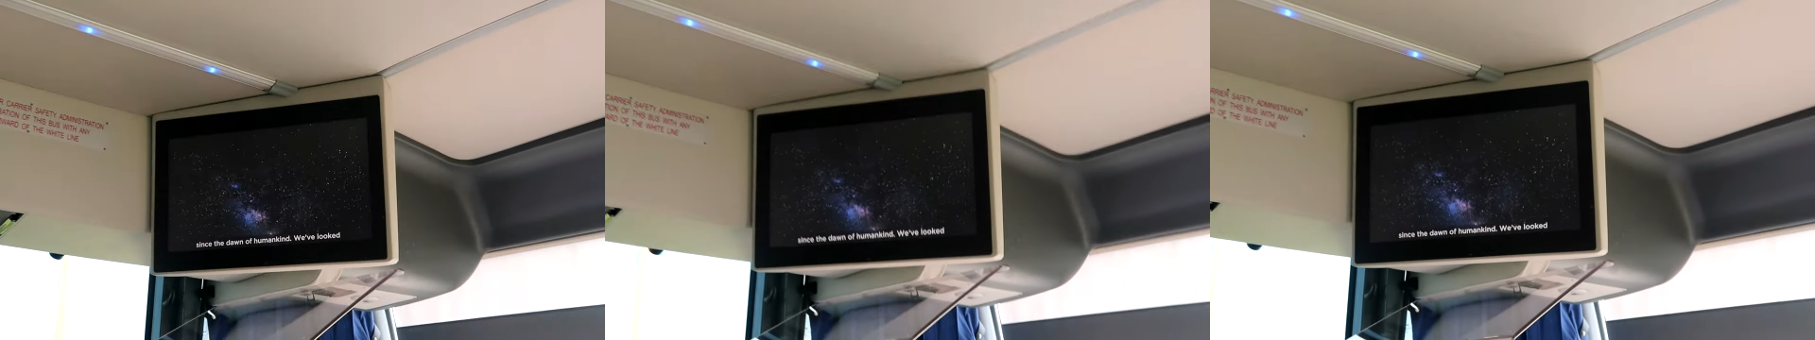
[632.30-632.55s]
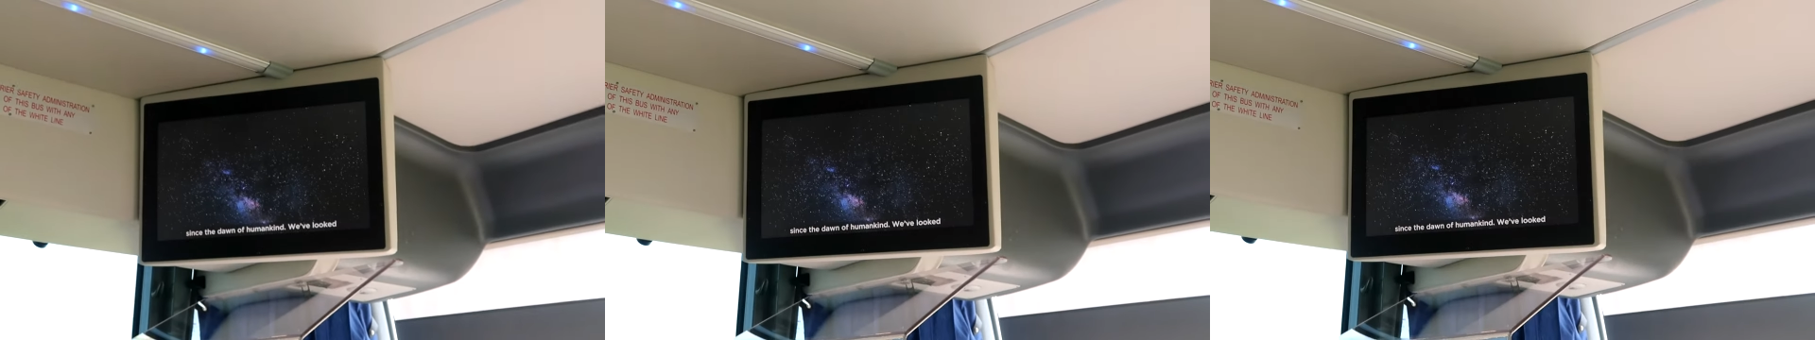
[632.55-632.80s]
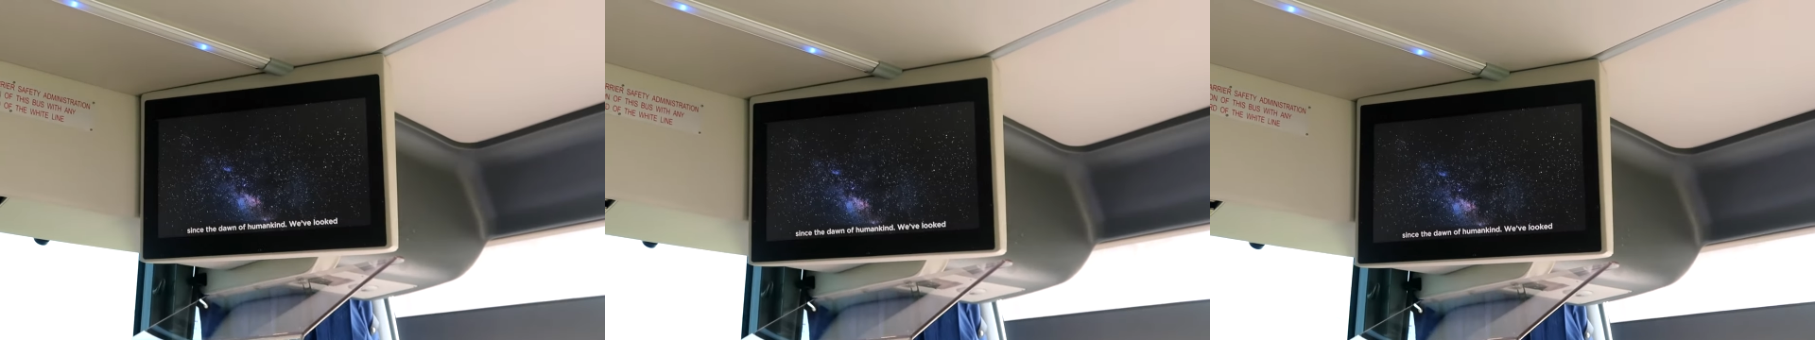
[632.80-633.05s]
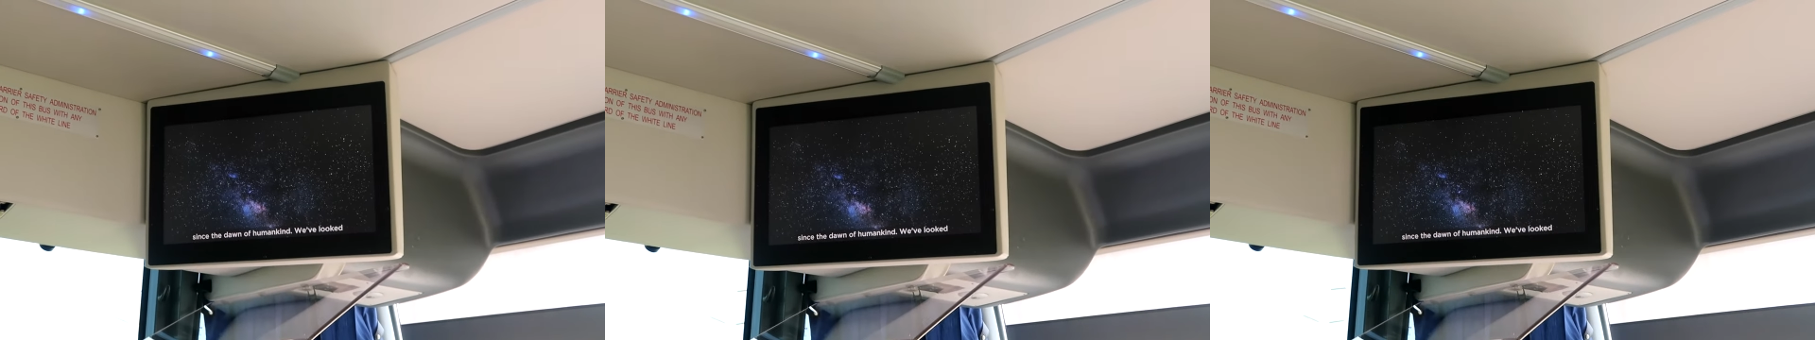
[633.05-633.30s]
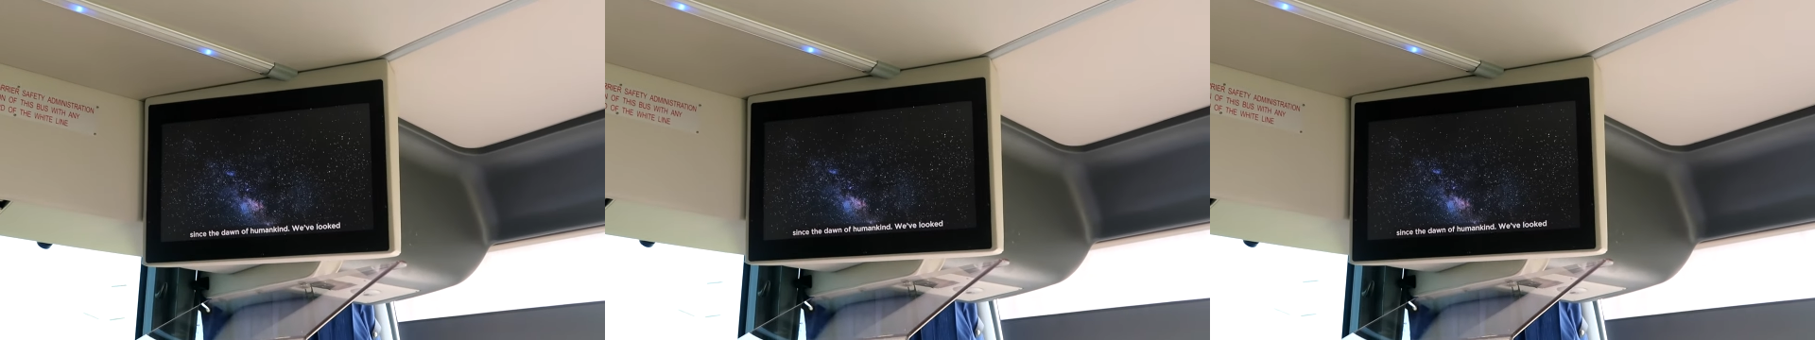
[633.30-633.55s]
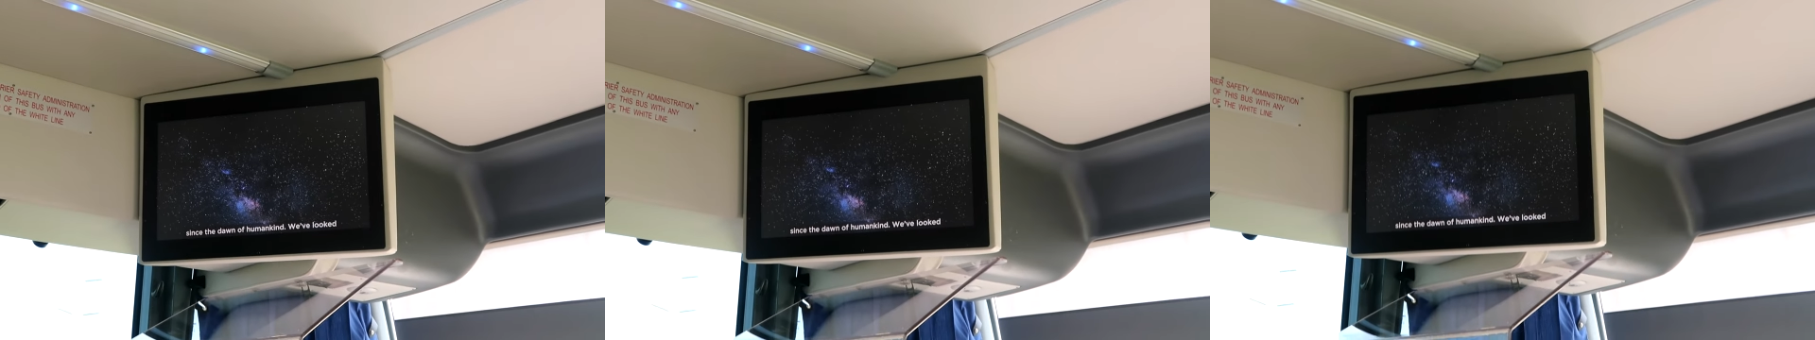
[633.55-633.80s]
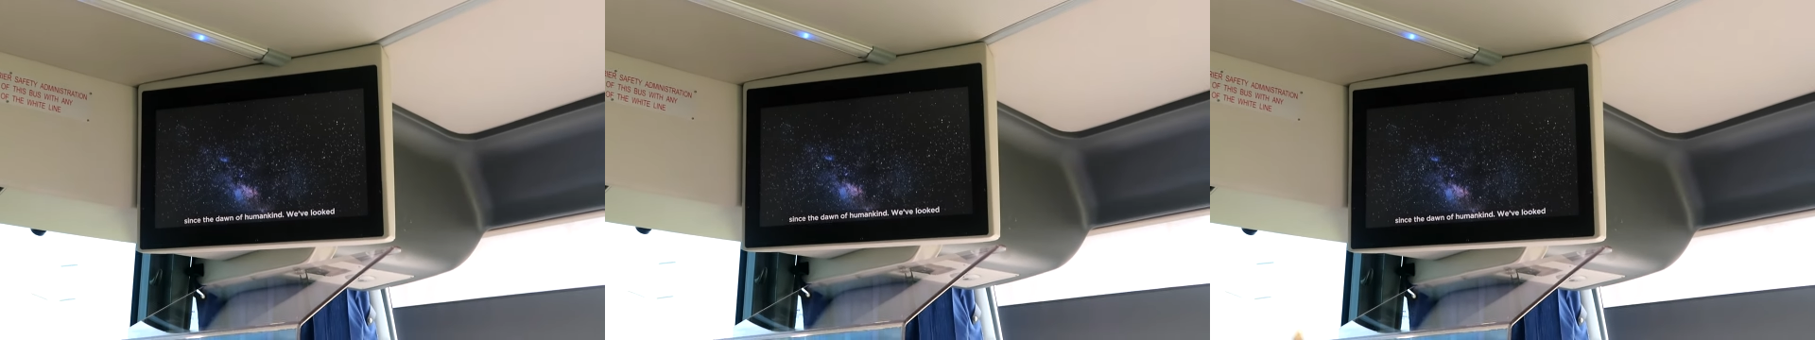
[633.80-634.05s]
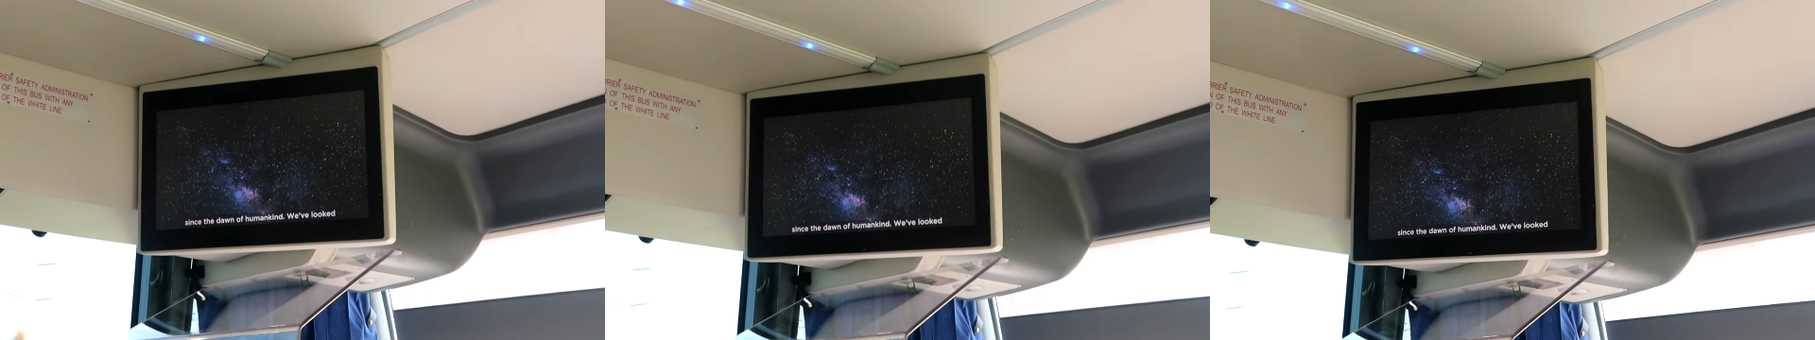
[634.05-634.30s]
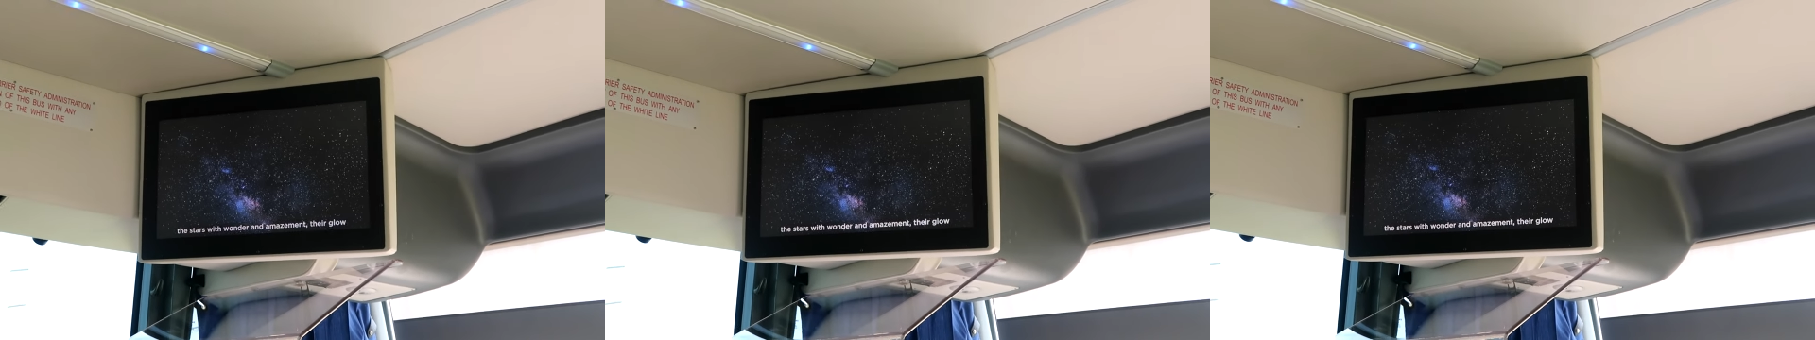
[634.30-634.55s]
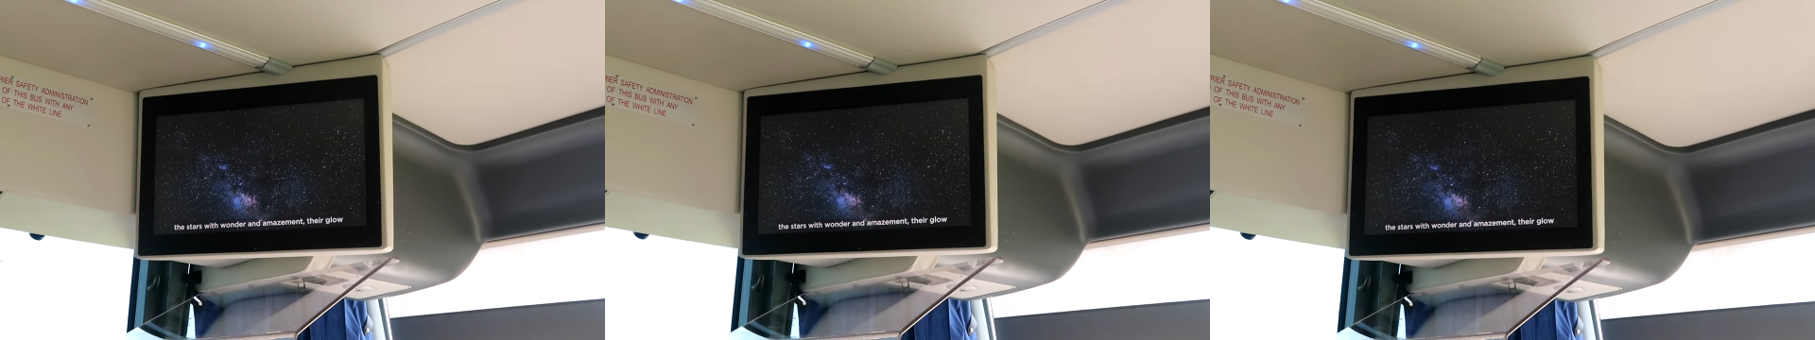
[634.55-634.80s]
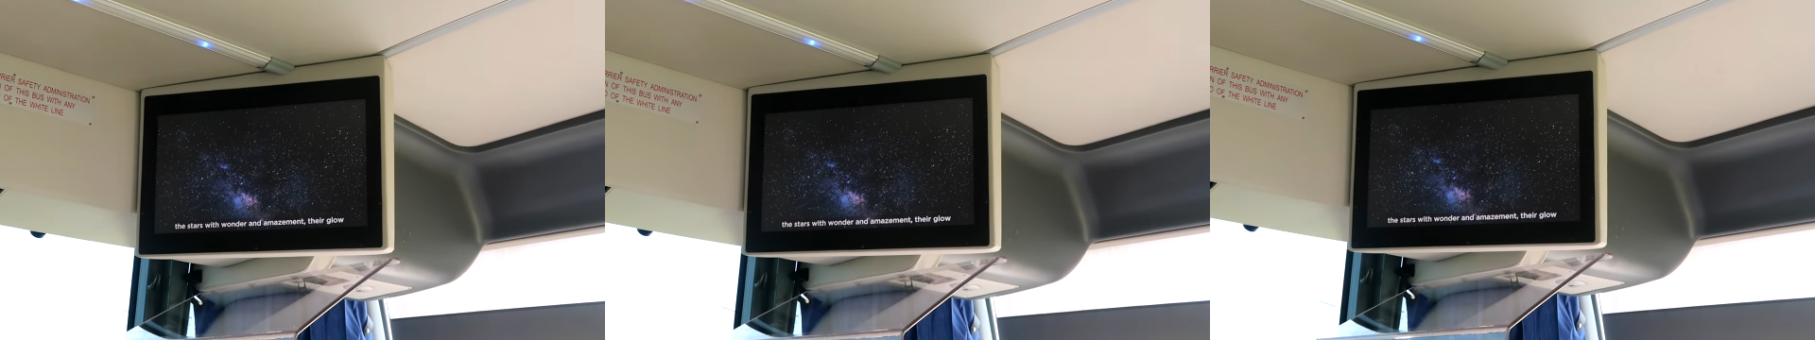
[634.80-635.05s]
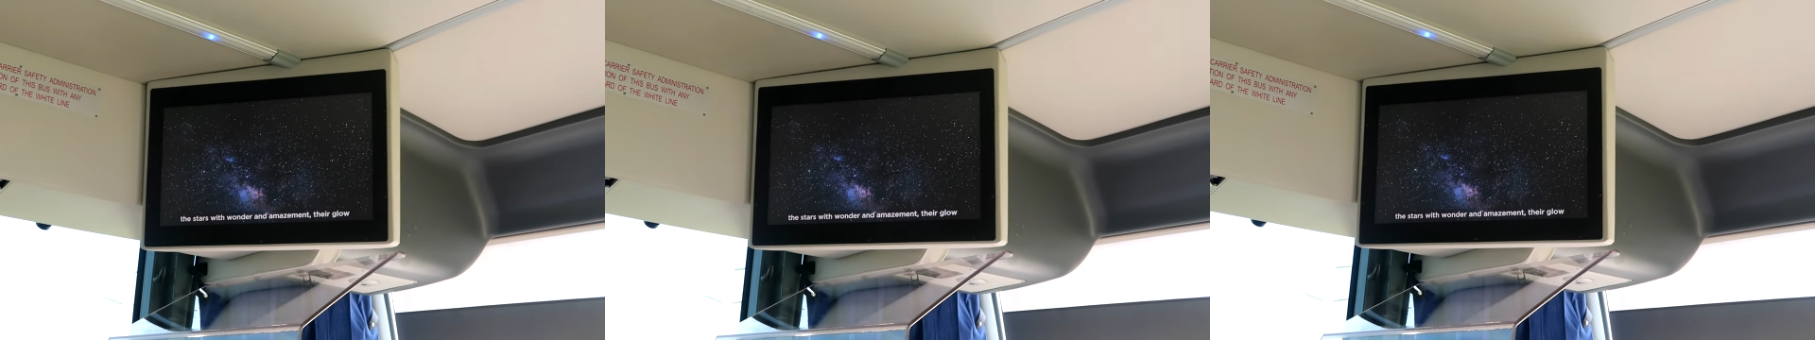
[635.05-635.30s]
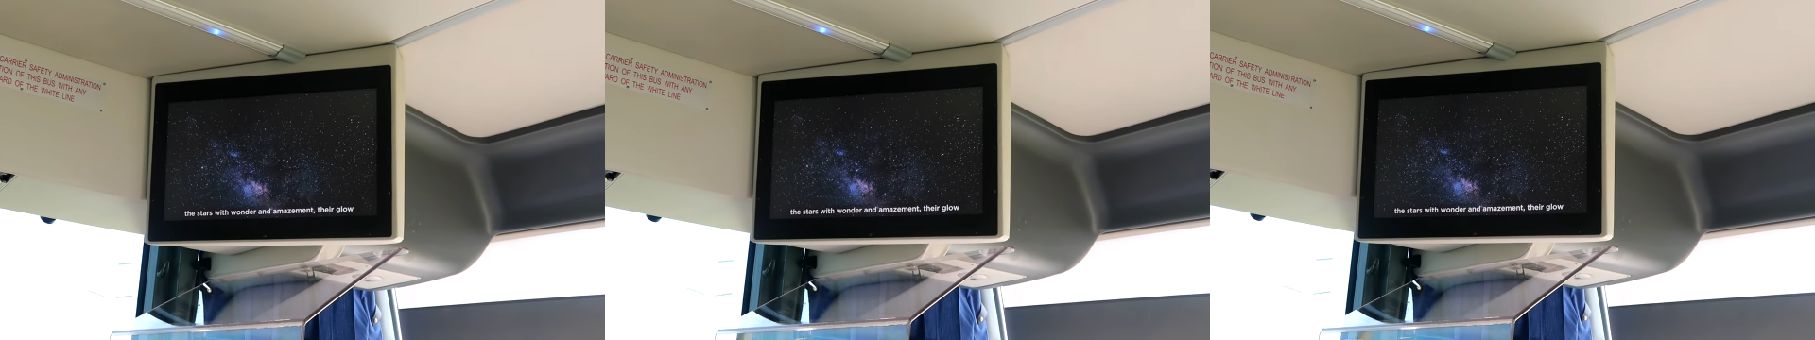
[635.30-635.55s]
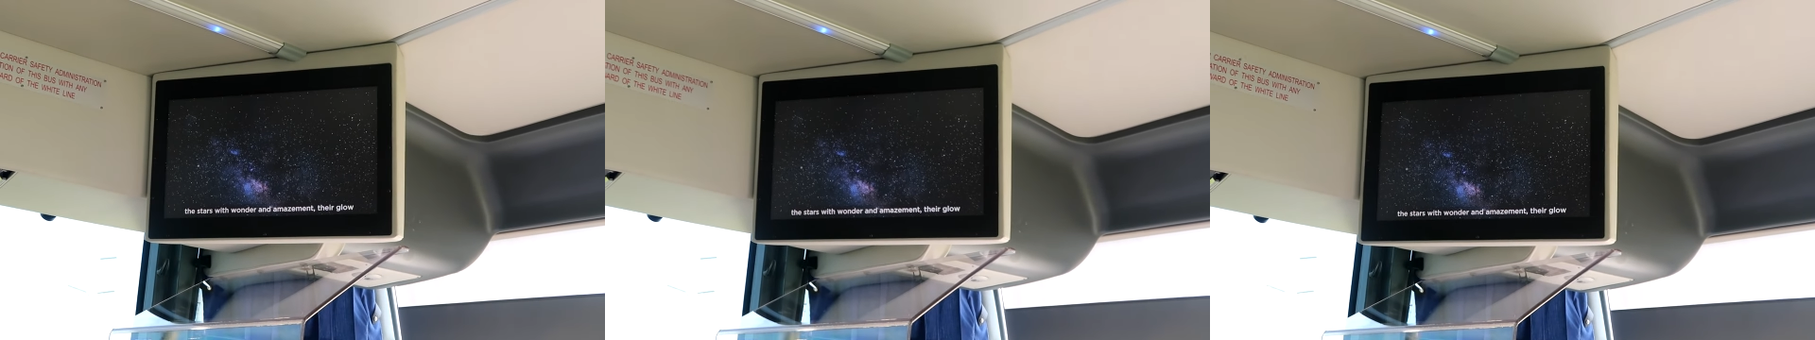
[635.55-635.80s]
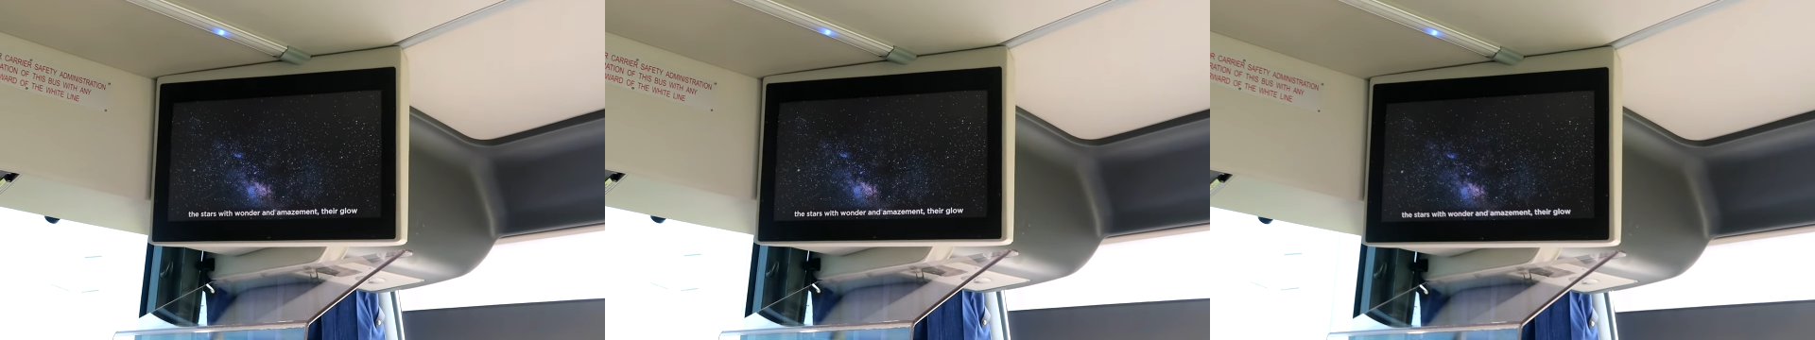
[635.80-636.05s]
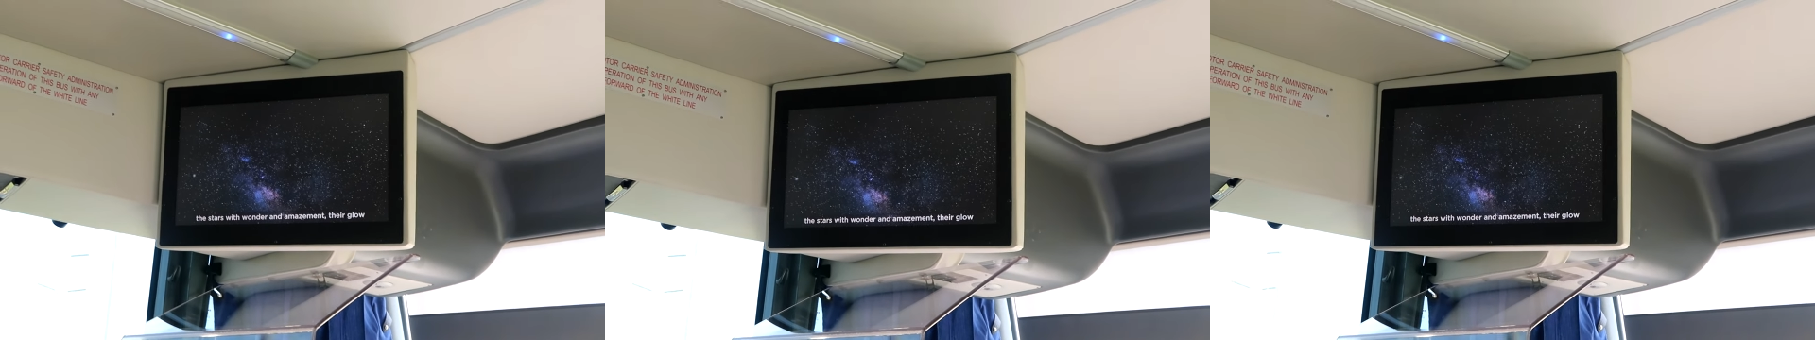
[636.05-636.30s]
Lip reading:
[unreadable: no face in view]